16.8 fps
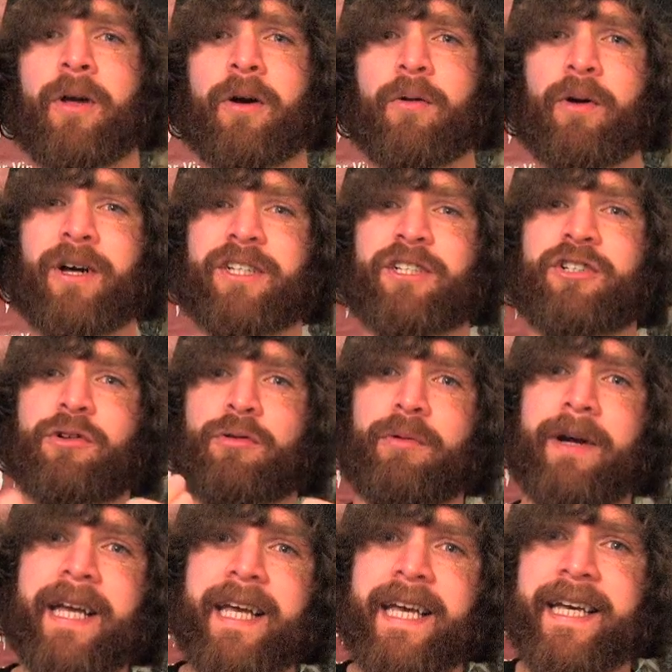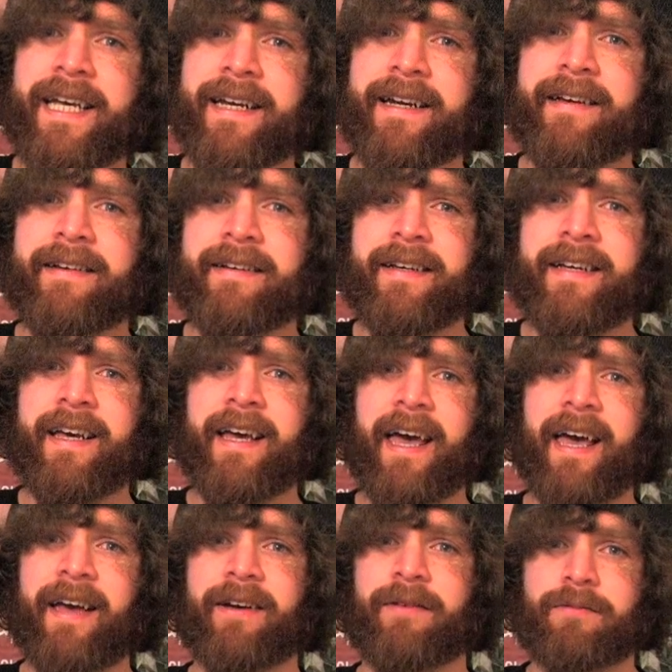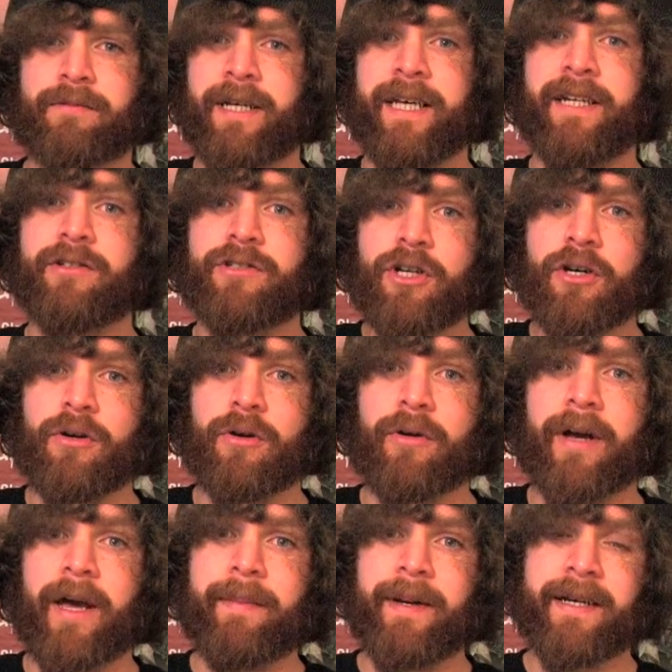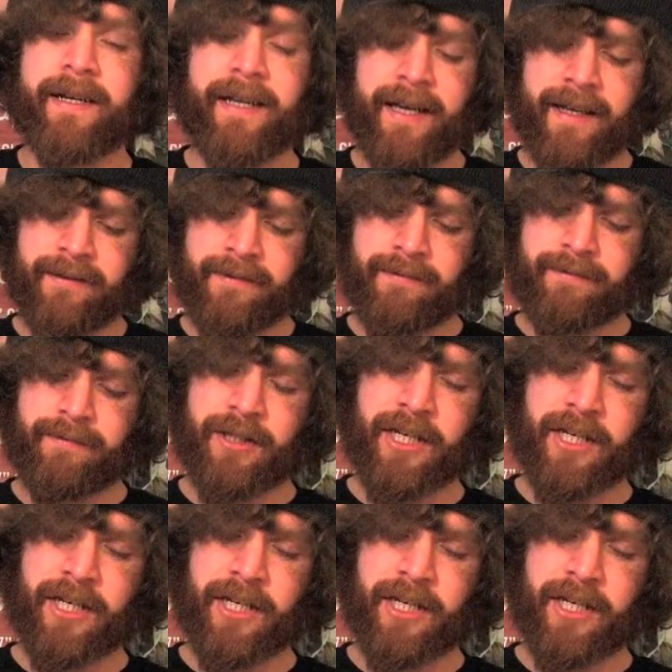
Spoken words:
what greed can do. I mean, and